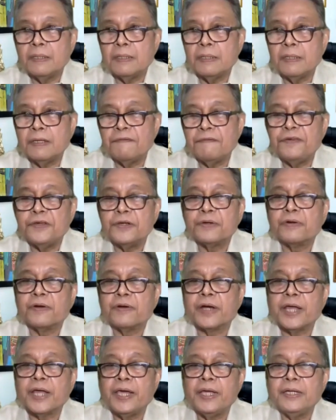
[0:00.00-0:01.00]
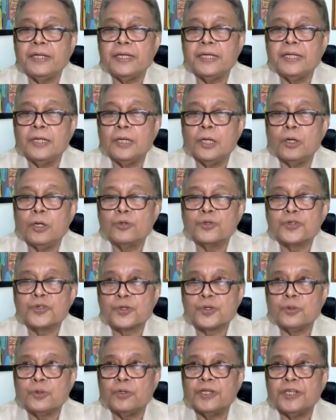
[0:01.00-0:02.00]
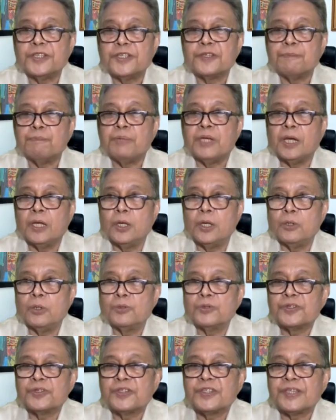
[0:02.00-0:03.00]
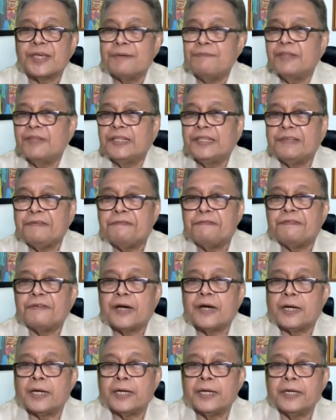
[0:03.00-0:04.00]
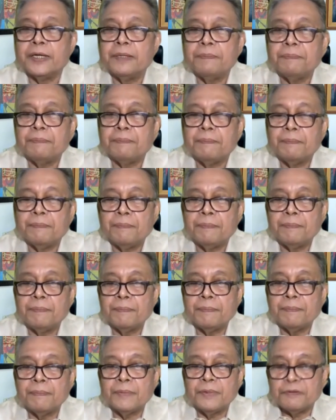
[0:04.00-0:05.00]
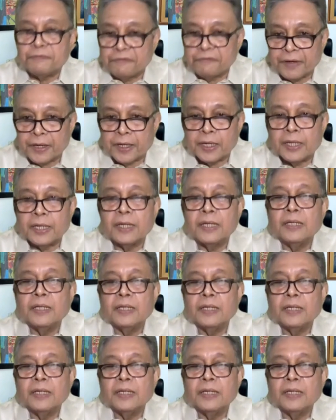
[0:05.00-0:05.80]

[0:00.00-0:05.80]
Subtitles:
if your grade in law school is below 75, you fail.